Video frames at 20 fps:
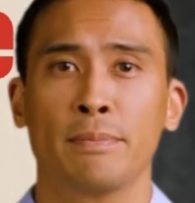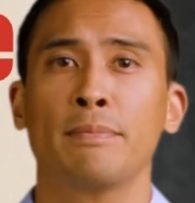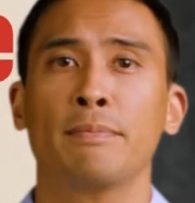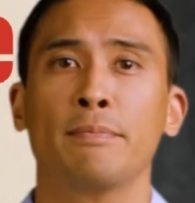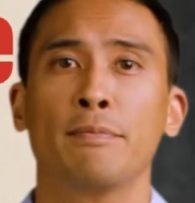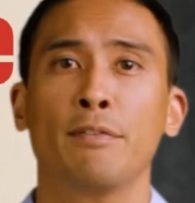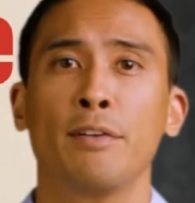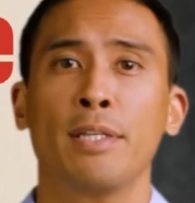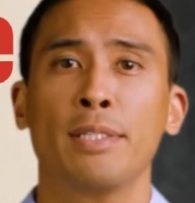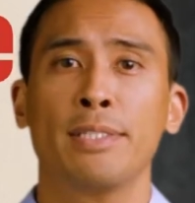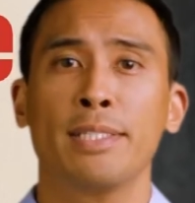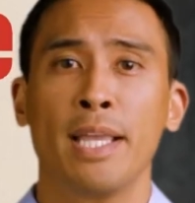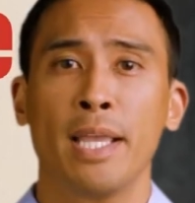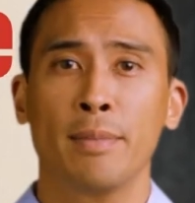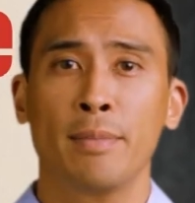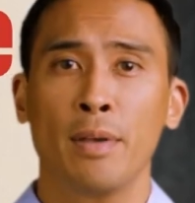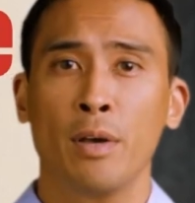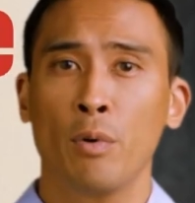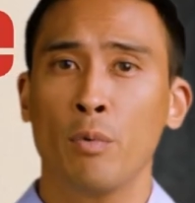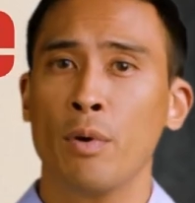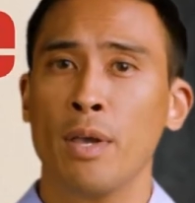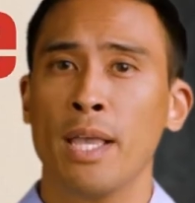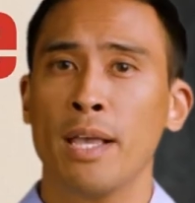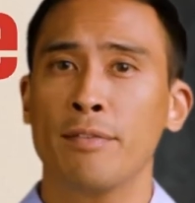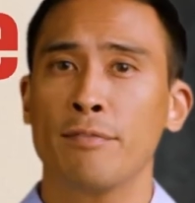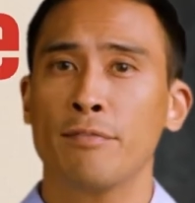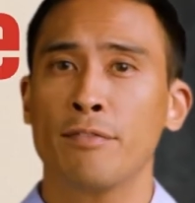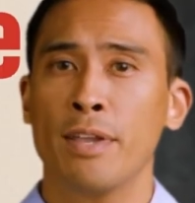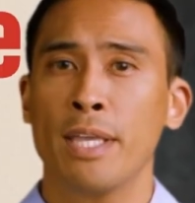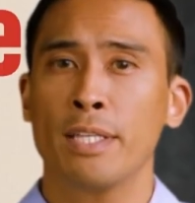First up, we
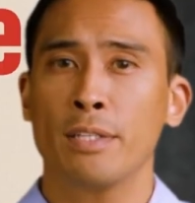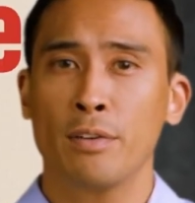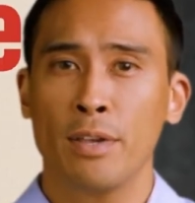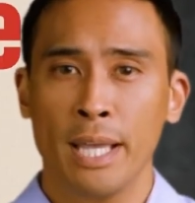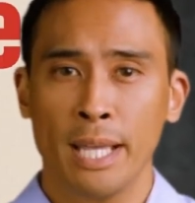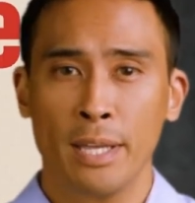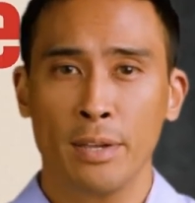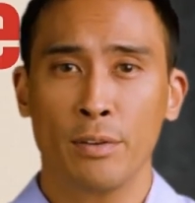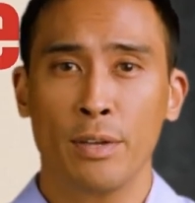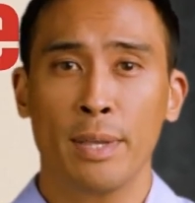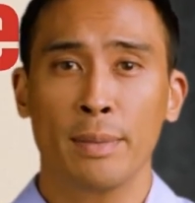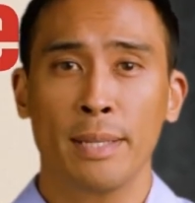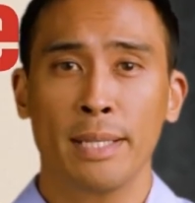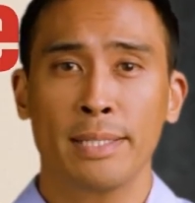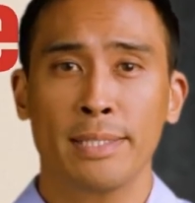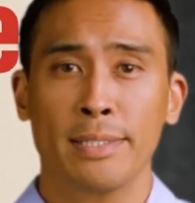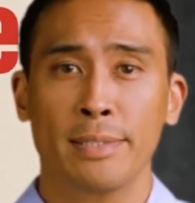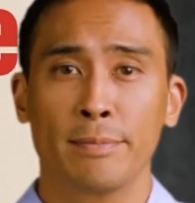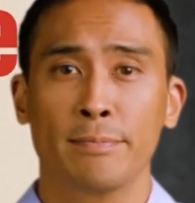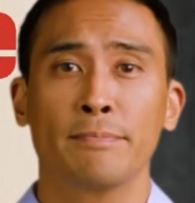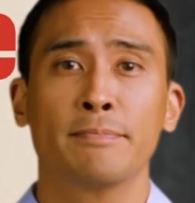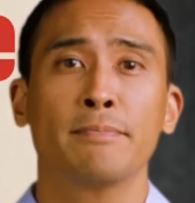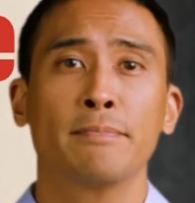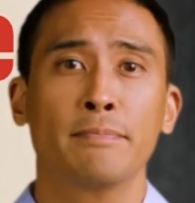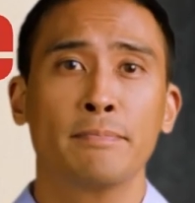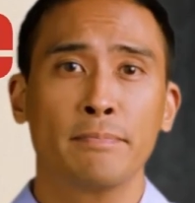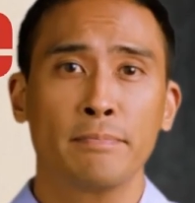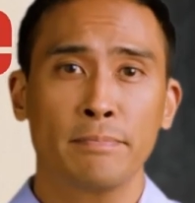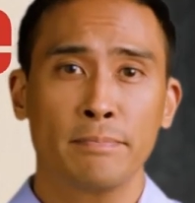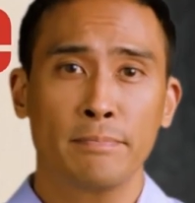have free trade agreements.
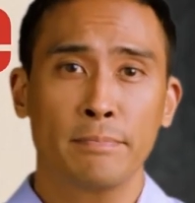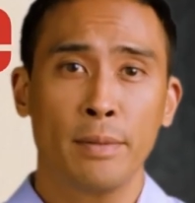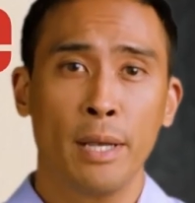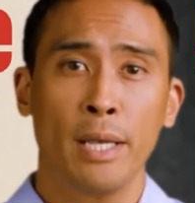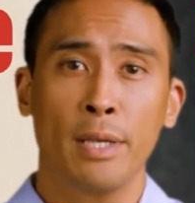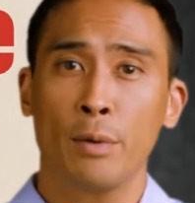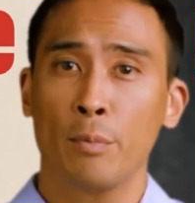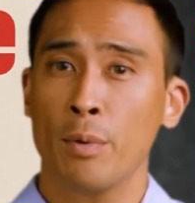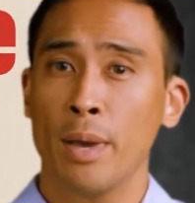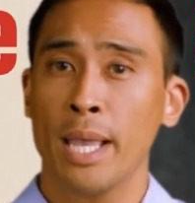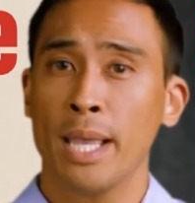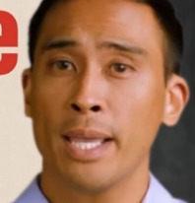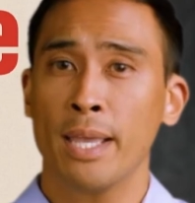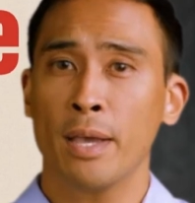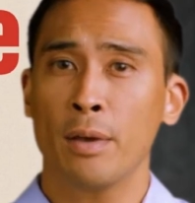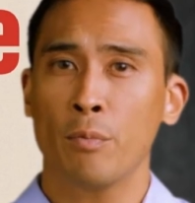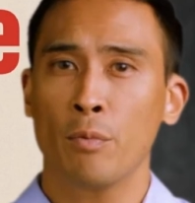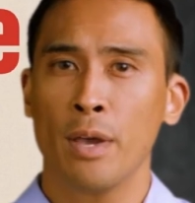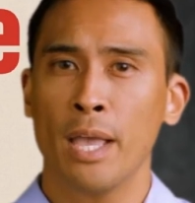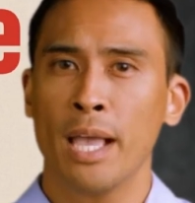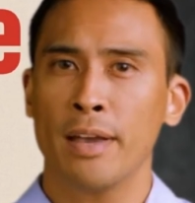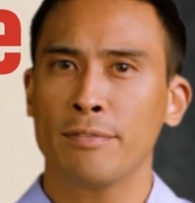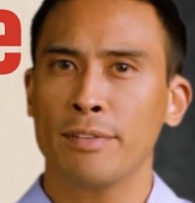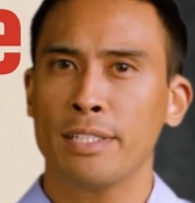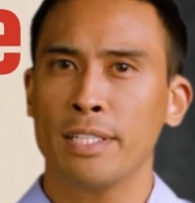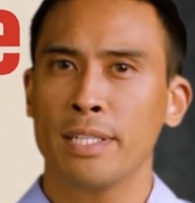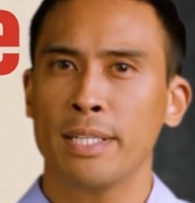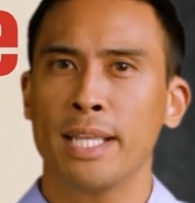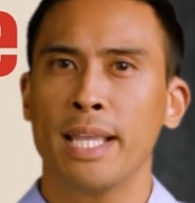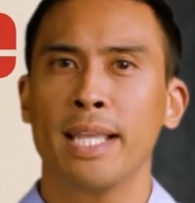By the way, we have a
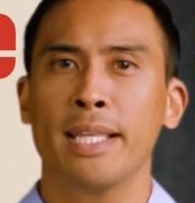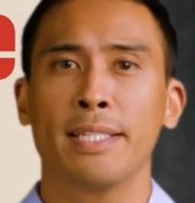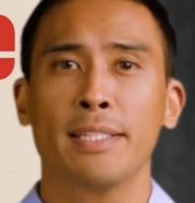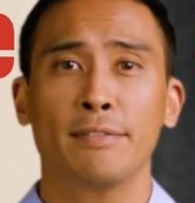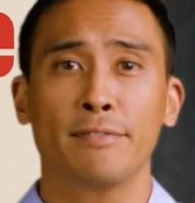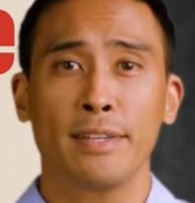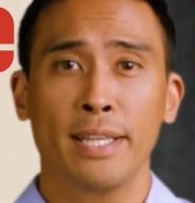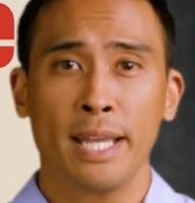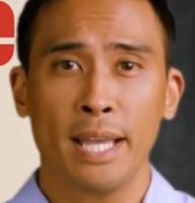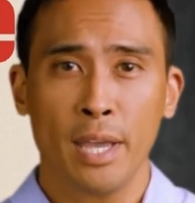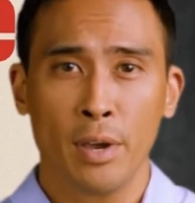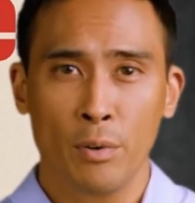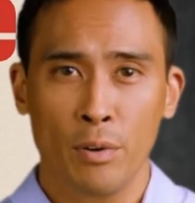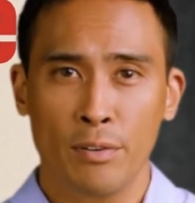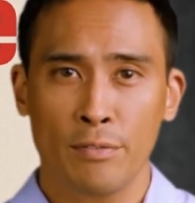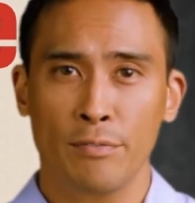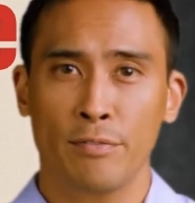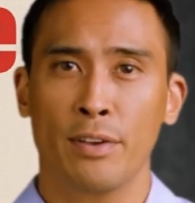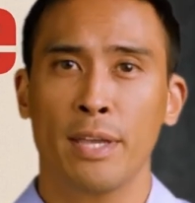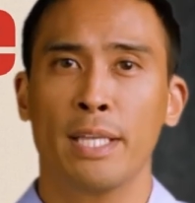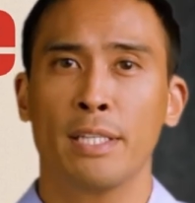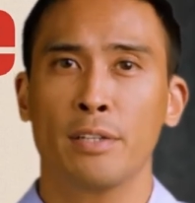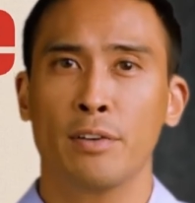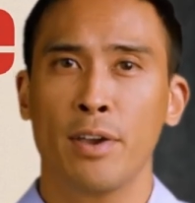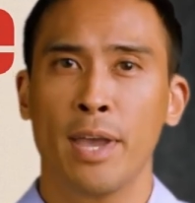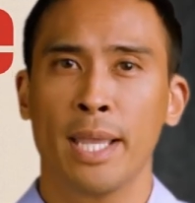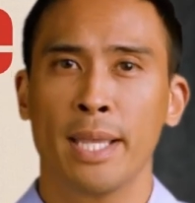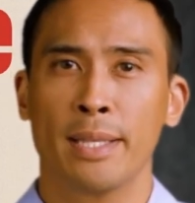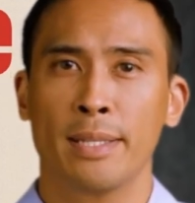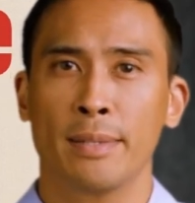dedicated video on free
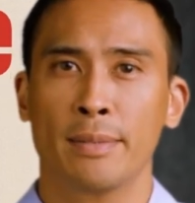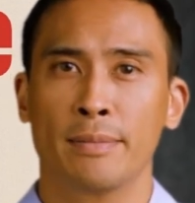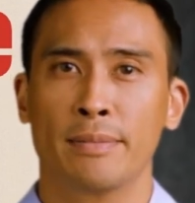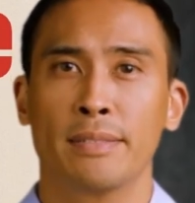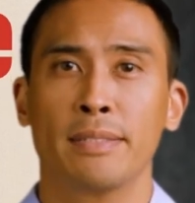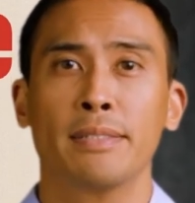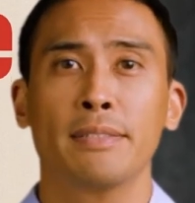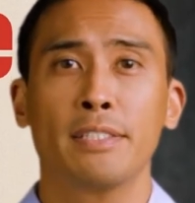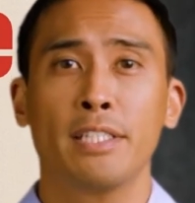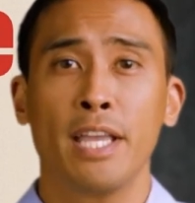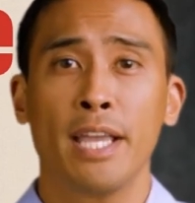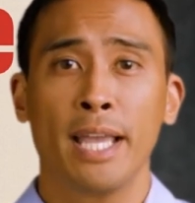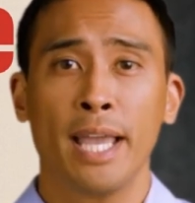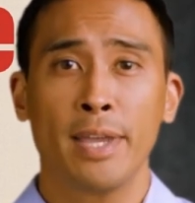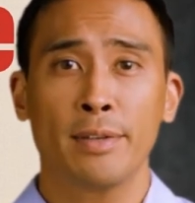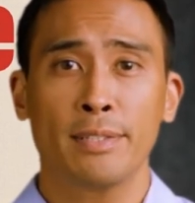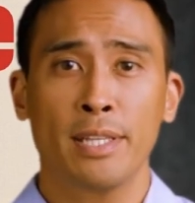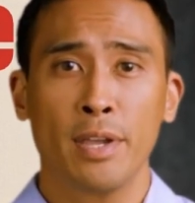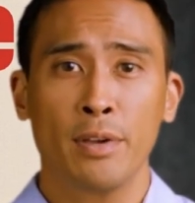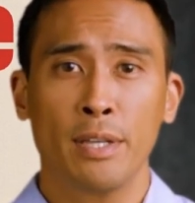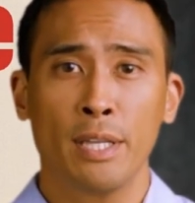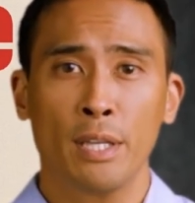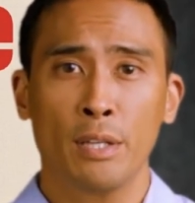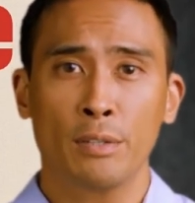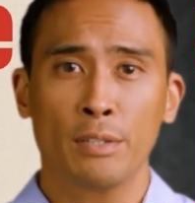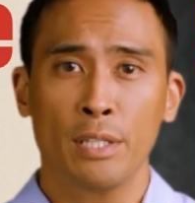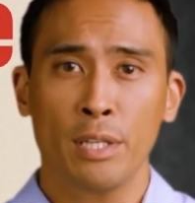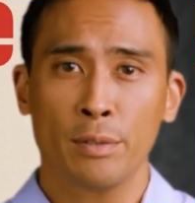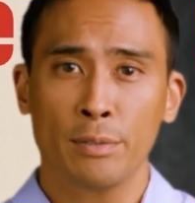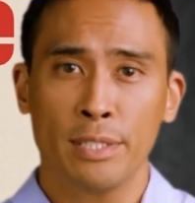trade. Check out our
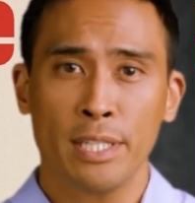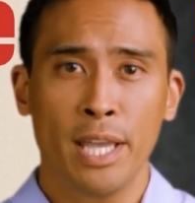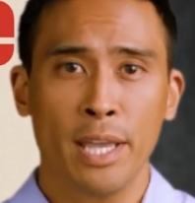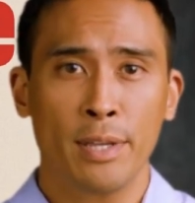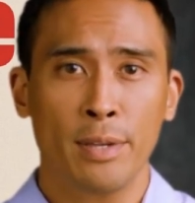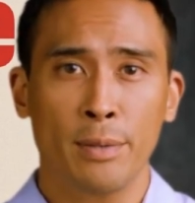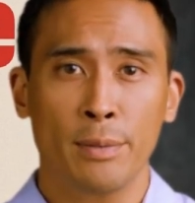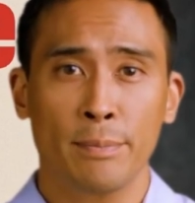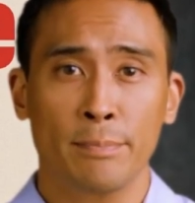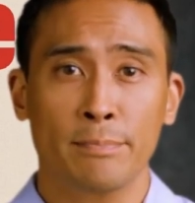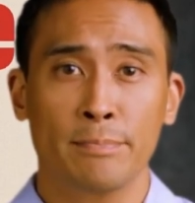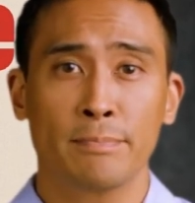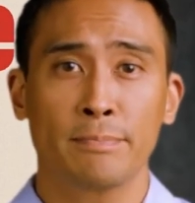YouTube channel.